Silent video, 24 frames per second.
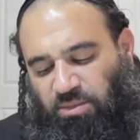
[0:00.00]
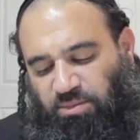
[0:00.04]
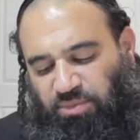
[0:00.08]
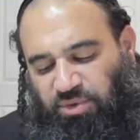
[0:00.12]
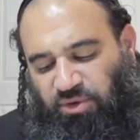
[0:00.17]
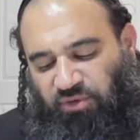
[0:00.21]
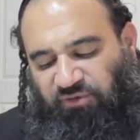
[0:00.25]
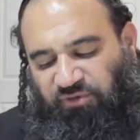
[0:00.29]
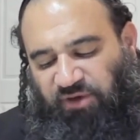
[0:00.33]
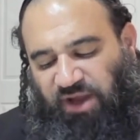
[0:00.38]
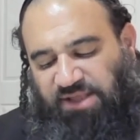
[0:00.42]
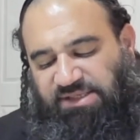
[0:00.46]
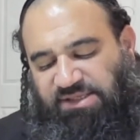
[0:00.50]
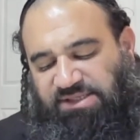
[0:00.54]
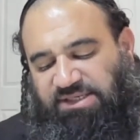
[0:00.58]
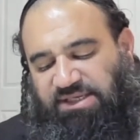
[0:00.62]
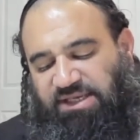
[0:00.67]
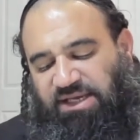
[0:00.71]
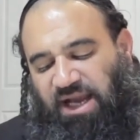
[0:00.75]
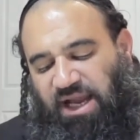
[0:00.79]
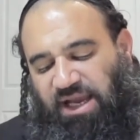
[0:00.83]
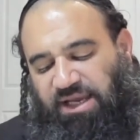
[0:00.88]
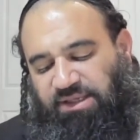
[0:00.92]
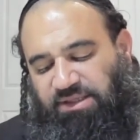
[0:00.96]
prevents
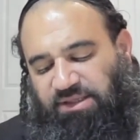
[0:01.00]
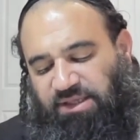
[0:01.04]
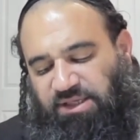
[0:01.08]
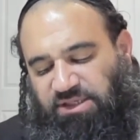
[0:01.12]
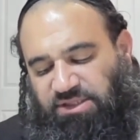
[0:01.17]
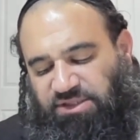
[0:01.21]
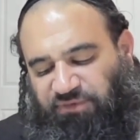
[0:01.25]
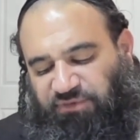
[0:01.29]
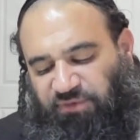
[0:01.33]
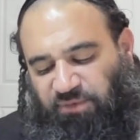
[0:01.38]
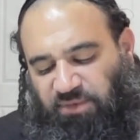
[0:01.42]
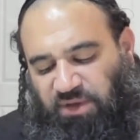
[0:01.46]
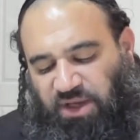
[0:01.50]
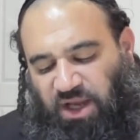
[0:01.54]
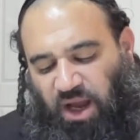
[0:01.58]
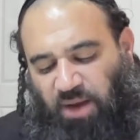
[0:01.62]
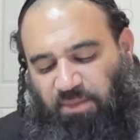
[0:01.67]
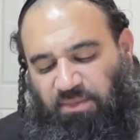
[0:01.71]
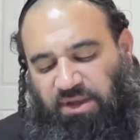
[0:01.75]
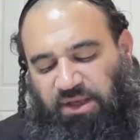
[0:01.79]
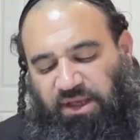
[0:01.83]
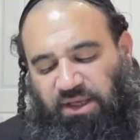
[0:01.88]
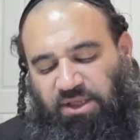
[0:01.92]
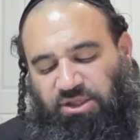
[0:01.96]
kindness from
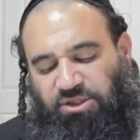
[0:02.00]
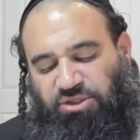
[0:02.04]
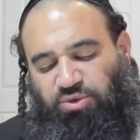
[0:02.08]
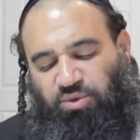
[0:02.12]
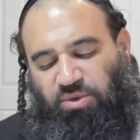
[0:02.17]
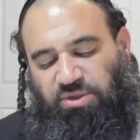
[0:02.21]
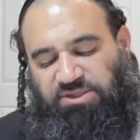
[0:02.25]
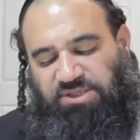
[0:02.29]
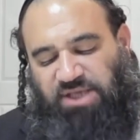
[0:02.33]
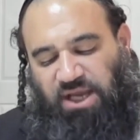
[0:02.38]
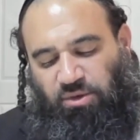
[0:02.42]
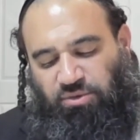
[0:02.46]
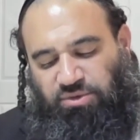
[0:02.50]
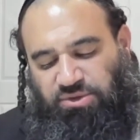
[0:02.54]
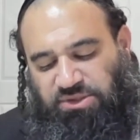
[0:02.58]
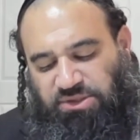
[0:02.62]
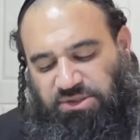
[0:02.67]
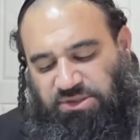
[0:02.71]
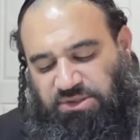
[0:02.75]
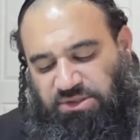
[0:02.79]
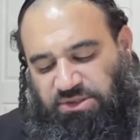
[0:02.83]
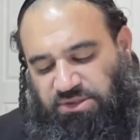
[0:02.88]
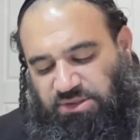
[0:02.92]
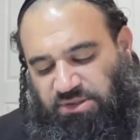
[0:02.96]
coming into his
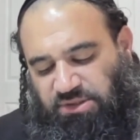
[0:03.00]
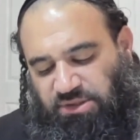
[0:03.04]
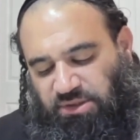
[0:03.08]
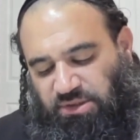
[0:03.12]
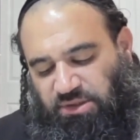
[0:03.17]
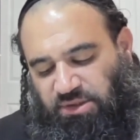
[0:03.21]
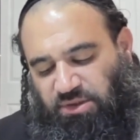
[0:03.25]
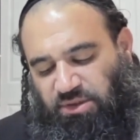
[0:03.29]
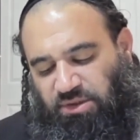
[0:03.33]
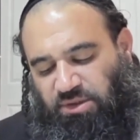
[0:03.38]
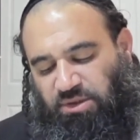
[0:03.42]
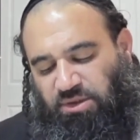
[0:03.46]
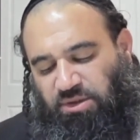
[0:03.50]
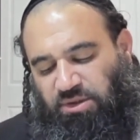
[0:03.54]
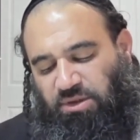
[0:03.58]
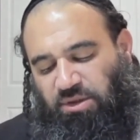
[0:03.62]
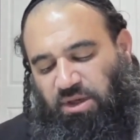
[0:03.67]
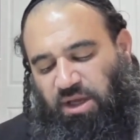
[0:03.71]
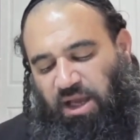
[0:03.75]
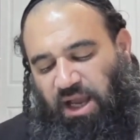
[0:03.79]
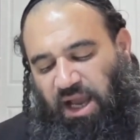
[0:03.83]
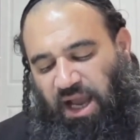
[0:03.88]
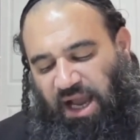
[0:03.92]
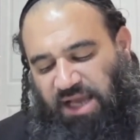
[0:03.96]
house.
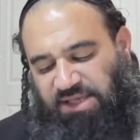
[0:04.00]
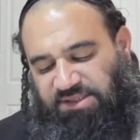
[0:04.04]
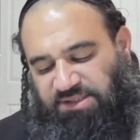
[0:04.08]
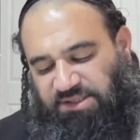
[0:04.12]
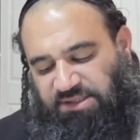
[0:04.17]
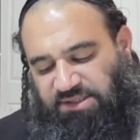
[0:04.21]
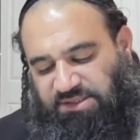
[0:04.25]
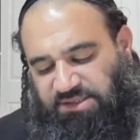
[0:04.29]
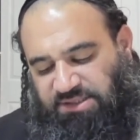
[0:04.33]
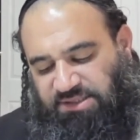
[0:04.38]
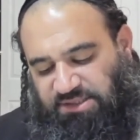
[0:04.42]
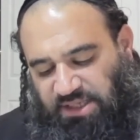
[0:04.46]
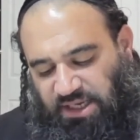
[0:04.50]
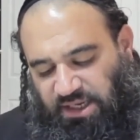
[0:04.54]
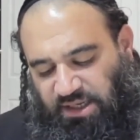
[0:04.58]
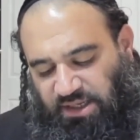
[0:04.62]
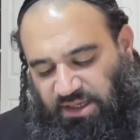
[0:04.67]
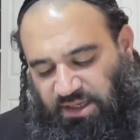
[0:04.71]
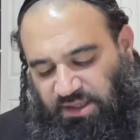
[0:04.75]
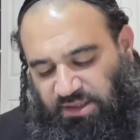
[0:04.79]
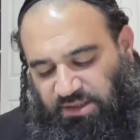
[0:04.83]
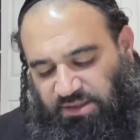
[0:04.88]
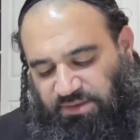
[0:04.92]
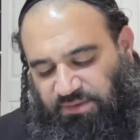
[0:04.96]
As it's
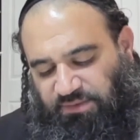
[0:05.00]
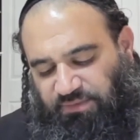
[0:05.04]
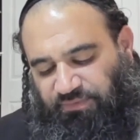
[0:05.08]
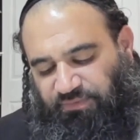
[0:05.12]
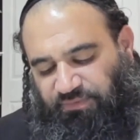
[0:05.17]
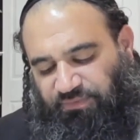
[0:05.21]
stated,